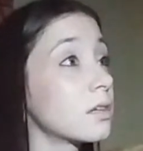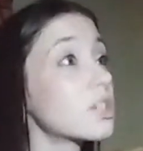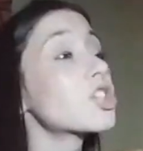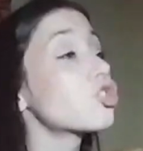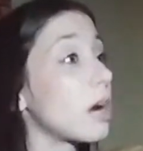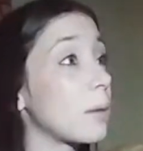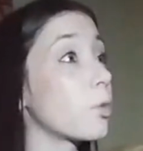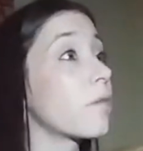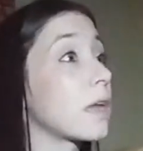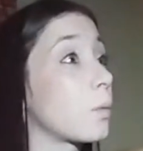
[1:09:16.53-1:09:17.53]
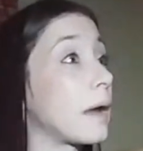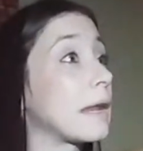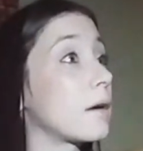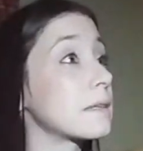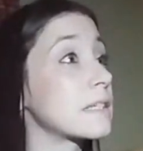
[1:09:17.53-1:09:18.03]
She's trying to move and get away
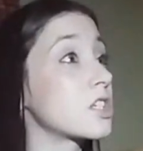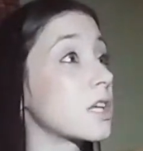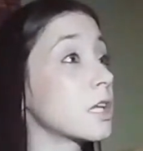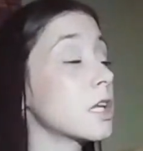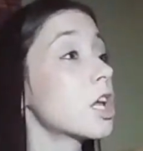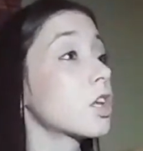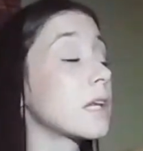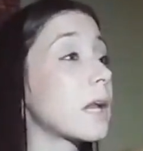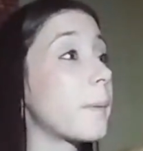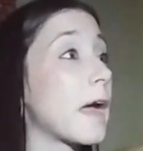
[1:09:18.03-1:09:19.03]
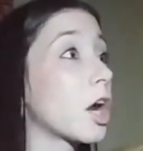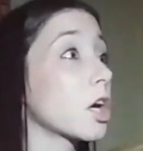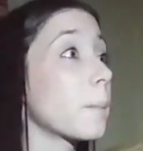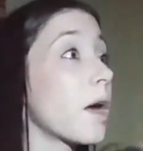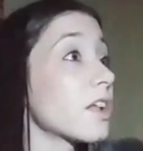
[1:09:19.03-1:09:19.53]
now, isn't she? You need to pet her and
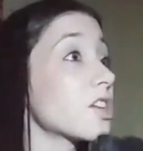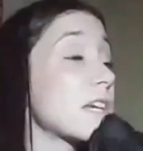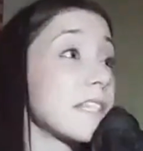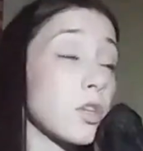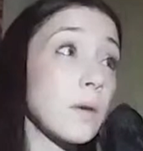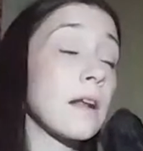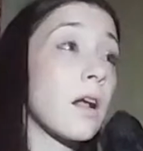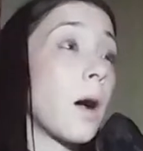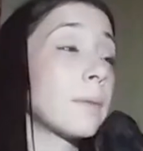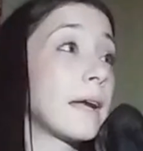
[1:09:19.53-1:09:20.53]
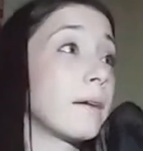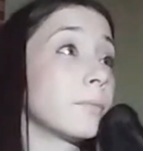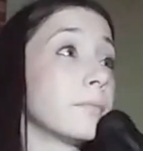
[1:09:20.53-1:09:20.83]
apologize, and you need to calm down.